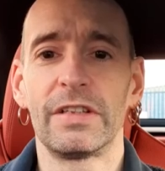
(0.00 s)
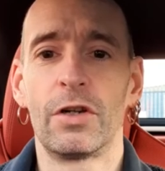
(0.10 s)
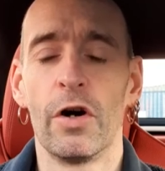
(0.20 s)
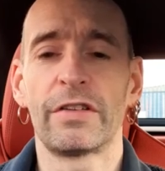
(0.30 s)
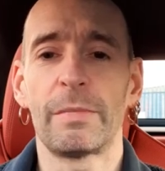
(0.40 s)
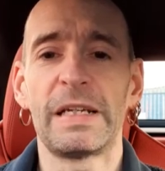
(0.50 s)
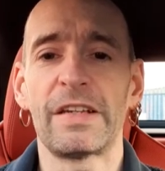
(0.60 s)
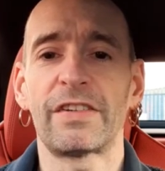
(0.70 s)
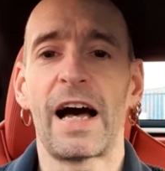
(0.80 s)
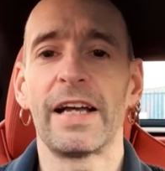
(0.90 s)
going to be
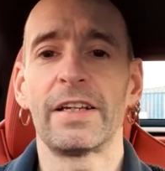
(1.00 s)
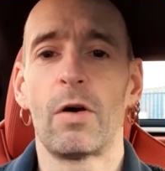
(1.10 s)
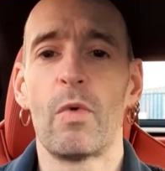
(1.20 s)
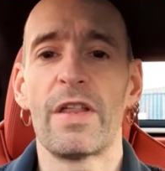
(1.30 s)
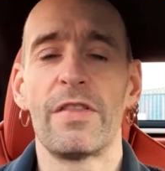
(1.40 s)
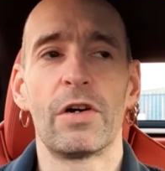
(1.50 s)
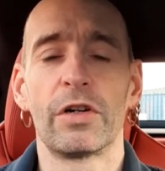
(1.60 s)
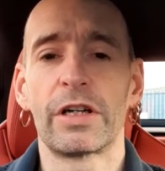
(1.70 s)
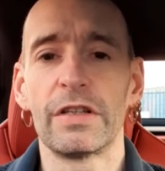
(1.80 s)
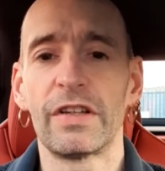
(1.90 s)
decided on whether they're going
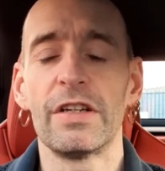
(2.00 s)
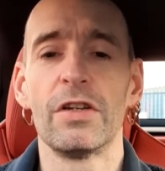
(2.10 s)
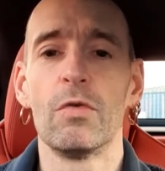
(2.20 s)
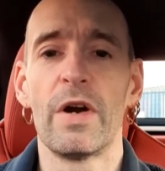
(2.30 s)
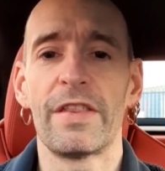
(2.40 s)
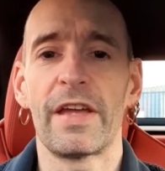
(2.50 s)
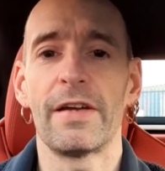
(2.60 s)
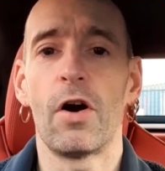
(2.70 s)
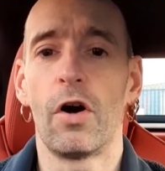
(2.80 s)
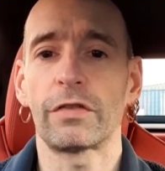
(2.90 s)
to continue with it
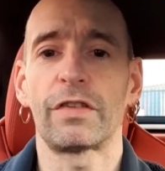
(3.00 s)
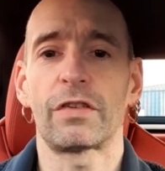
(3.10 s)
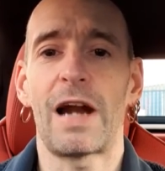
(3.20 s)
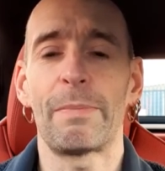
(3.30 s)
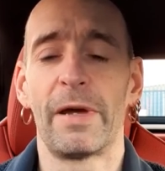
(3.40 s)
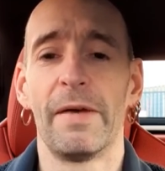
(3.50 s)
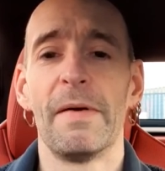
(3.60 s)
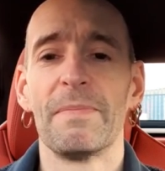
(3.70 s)
or to scrap it.